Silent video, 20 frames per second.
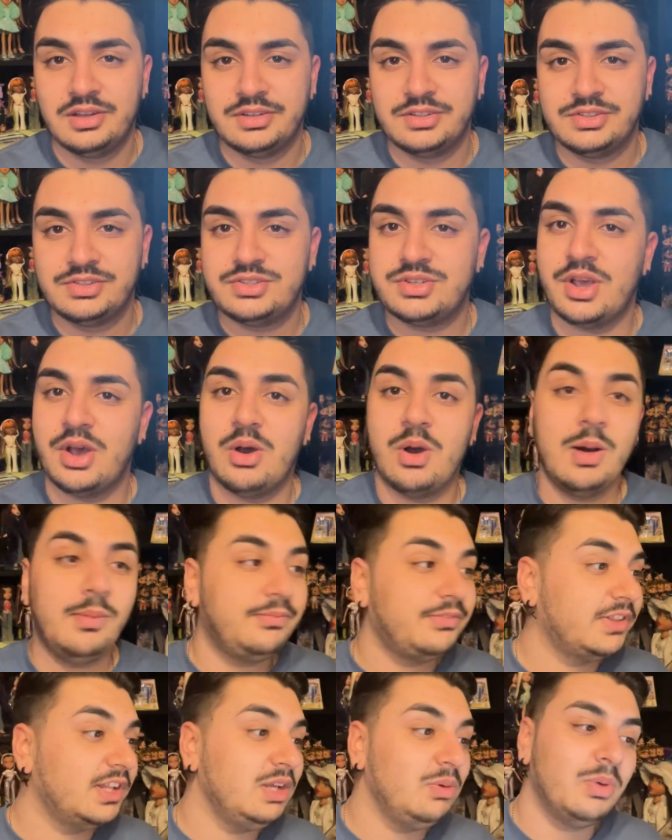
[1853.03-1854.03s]
So
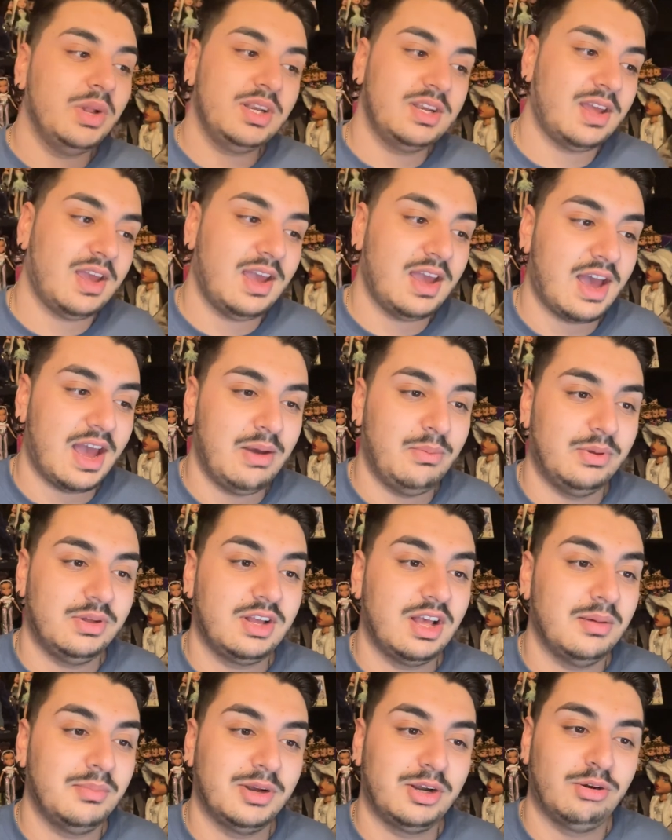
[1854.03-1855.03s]
hopefully one day I will
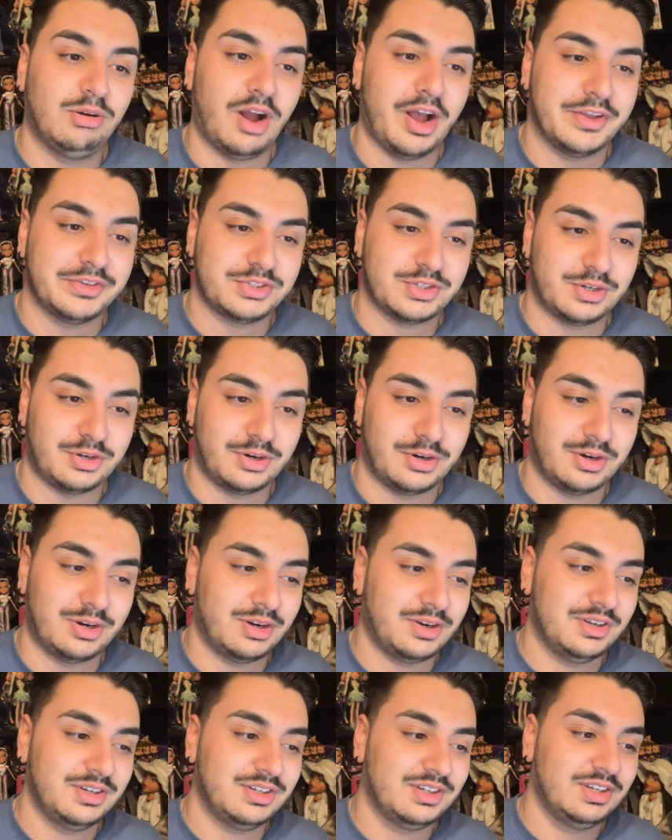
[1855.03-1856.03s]
come across
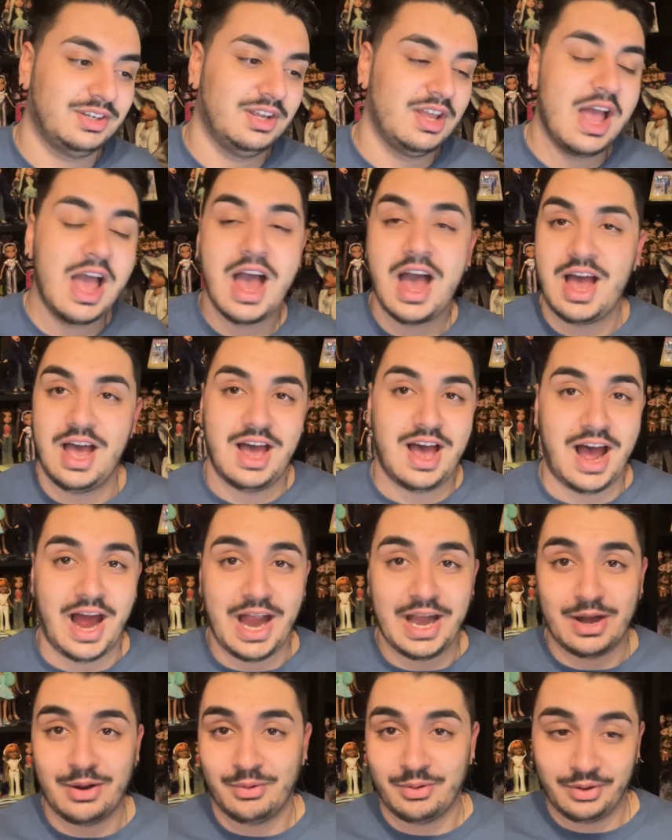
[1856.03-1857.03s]
her.
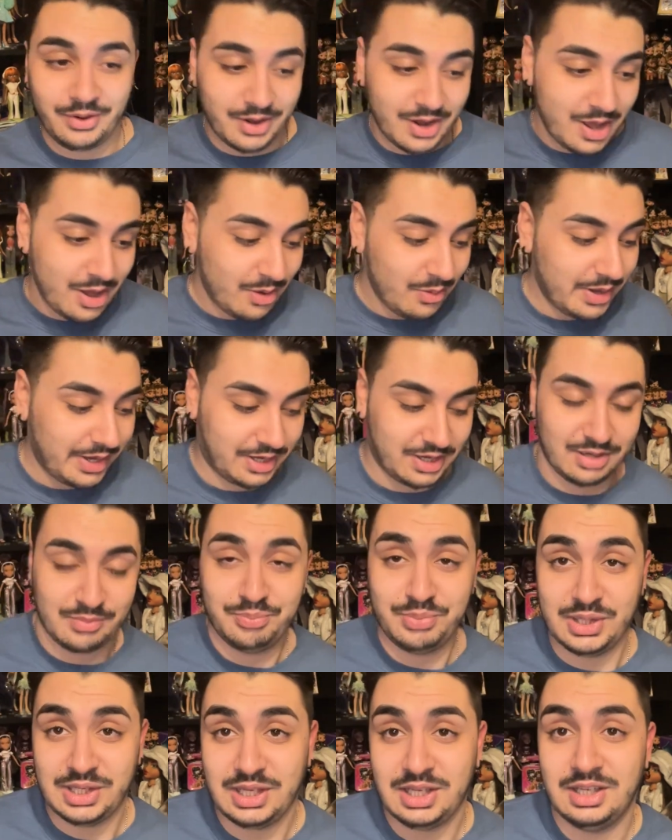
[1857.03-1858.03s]
I don't know. It could
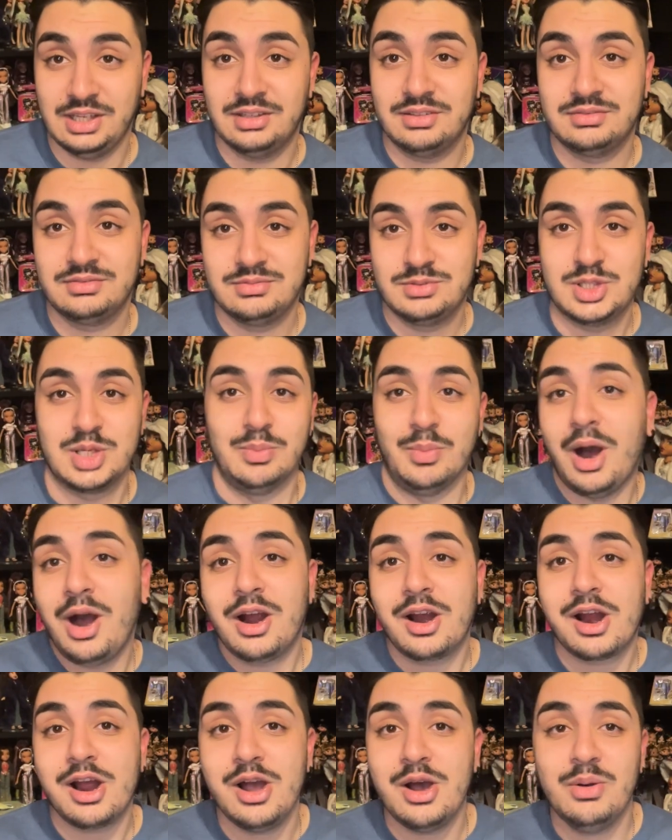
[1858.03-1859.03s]
be
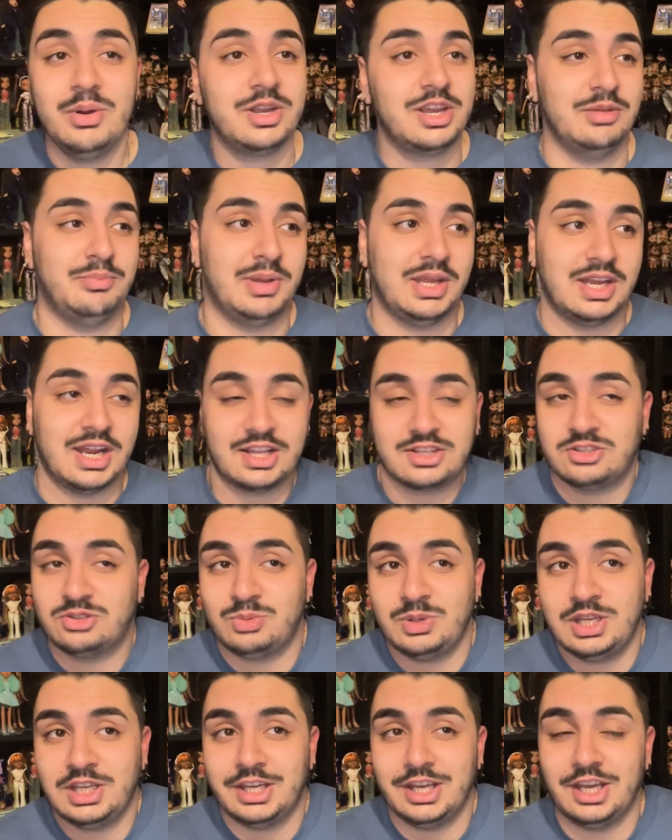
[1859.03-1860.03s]
tomorrow. It could be next
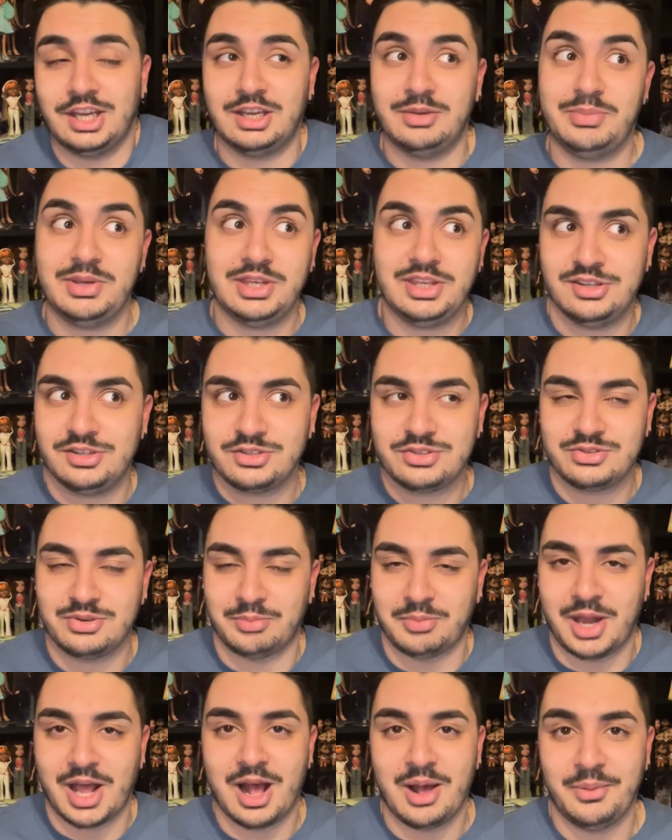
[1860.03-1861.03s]
week. It could be years
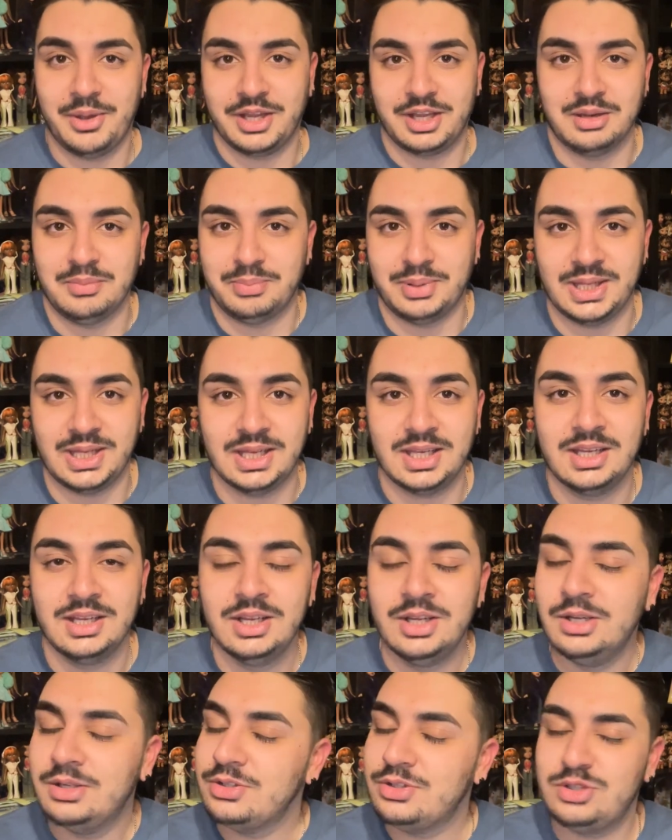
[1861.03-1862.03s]
from now. It could be
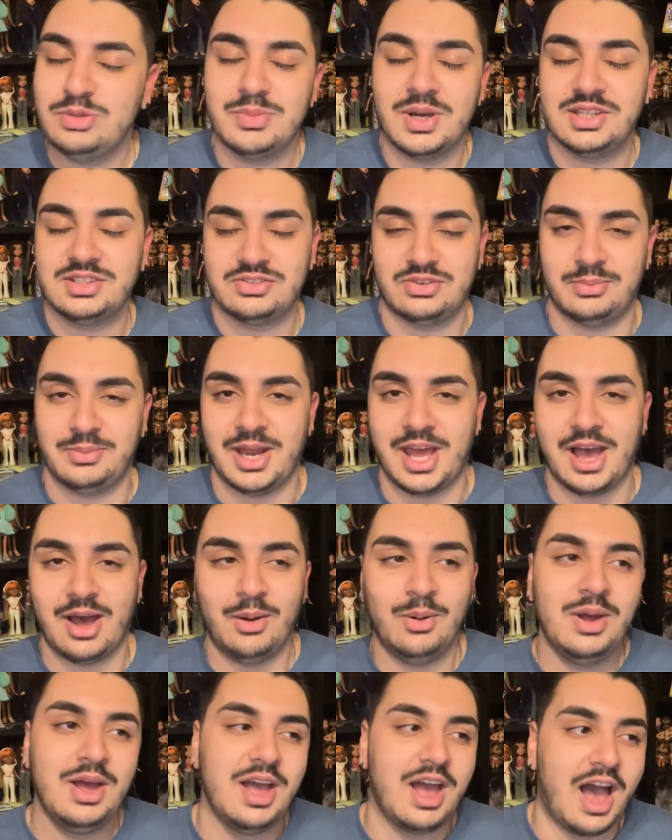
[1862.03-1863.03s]
two months from now.